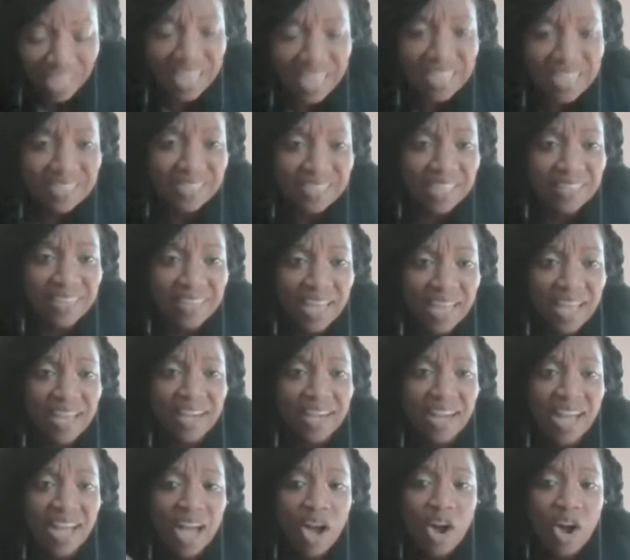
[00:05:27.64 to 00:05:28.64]
I said that
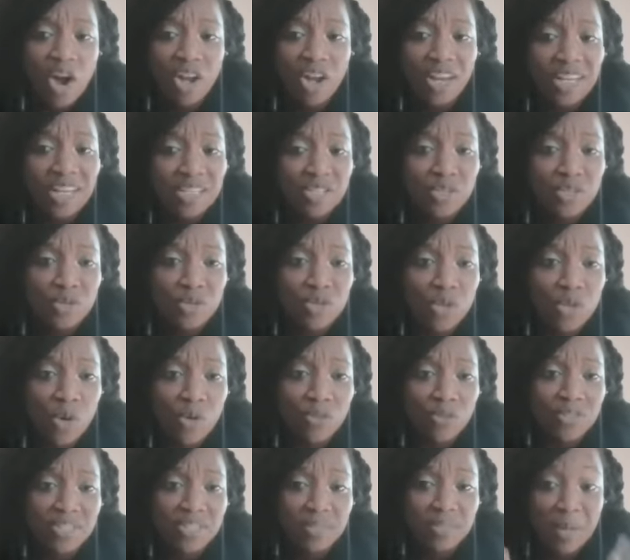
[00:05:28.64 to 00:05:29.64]
all I do is
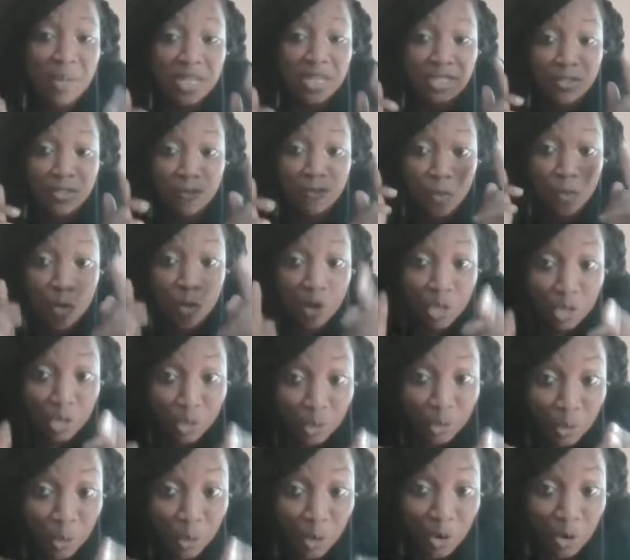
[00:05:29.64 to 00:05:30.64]
hold the space for
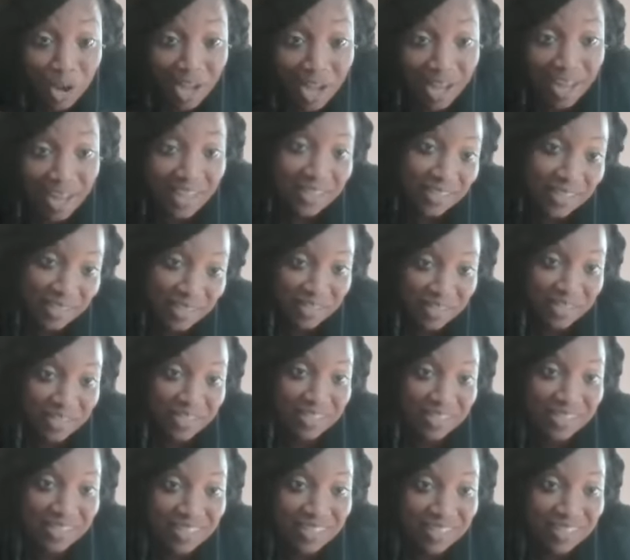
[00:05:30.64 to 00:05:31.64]
your
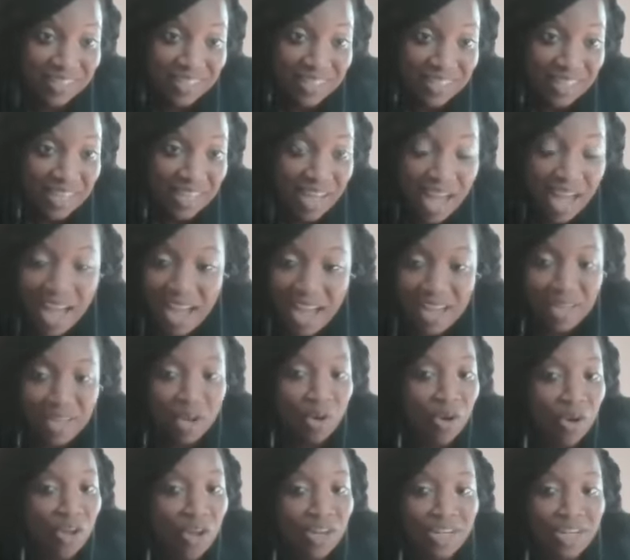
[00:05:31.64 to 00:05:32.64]
answers. I
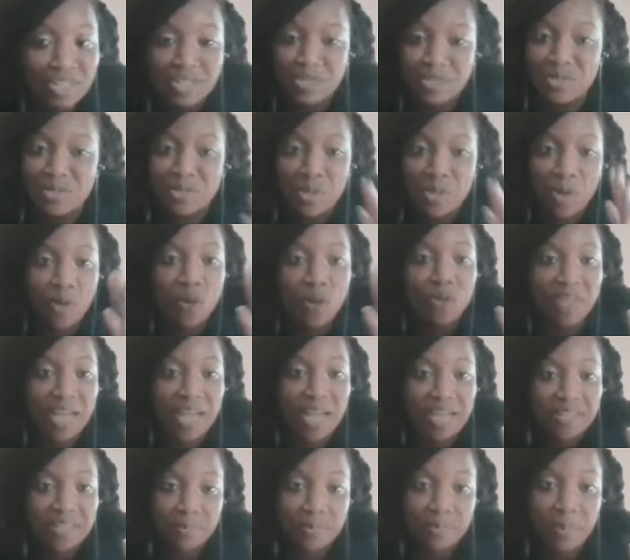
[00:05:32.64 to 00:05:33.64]
all I do is hold
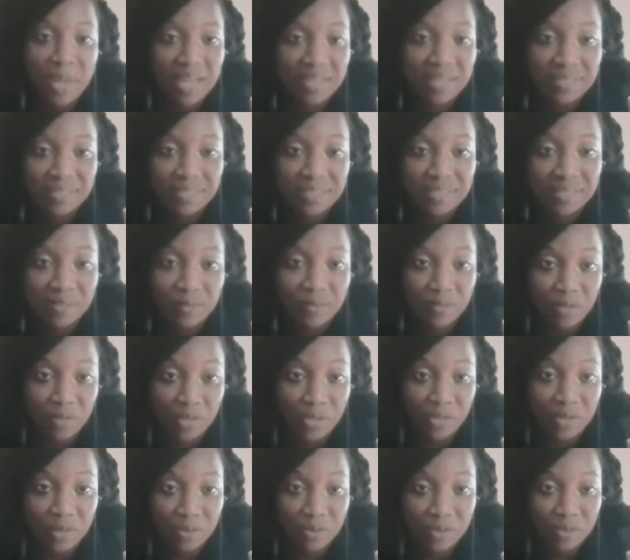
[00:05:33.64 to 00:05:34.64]
that space for
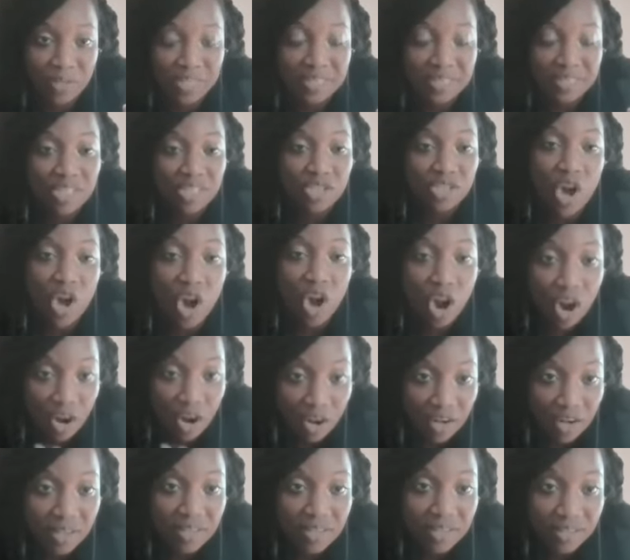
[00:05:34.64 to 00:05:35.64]
you because it's
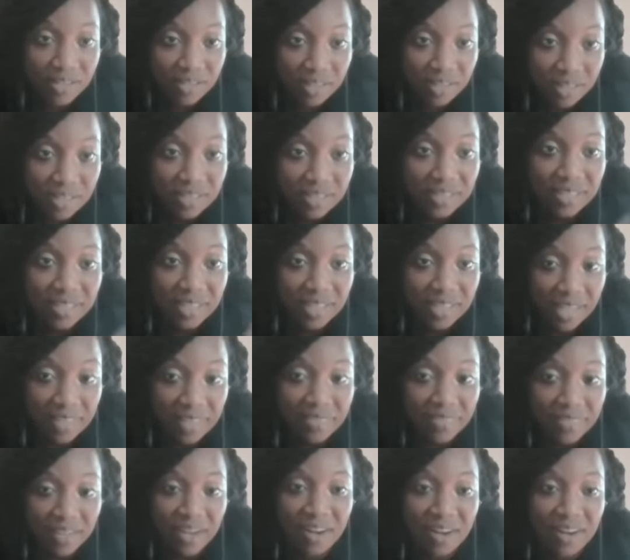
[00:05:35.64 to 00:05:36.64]
hard to
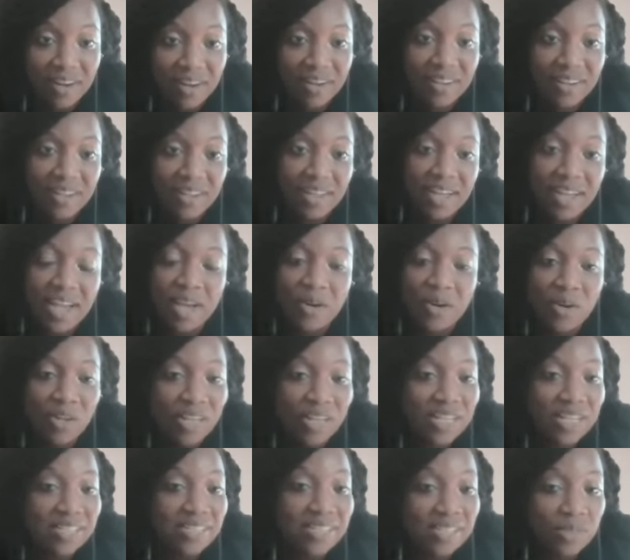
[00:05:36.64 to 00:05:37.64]
get there. And
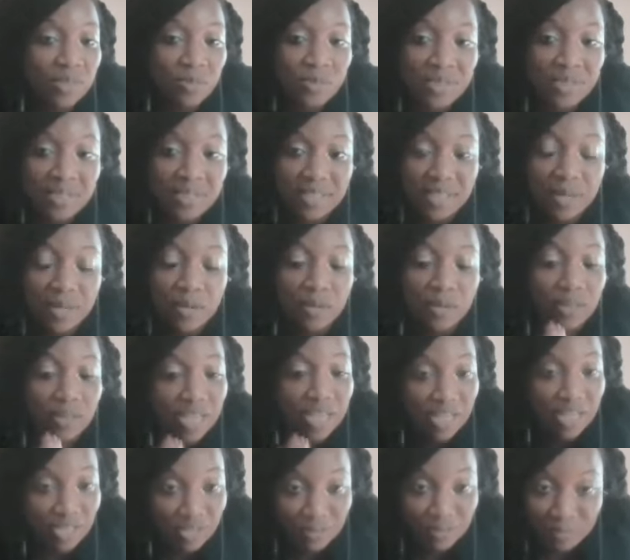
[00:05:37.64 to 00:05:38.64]
all I did was
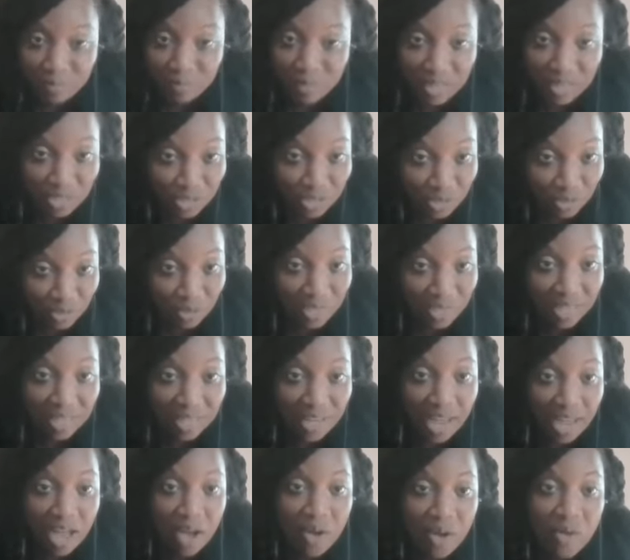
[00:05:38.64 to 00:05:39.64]
lay, let you lay
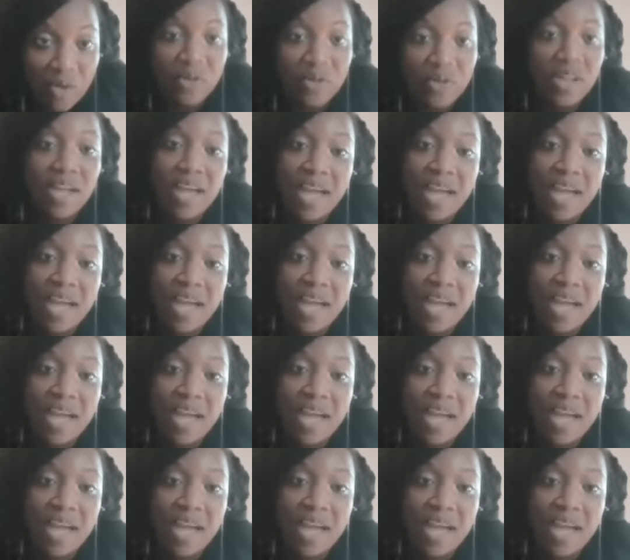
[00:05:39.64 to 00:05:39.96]
down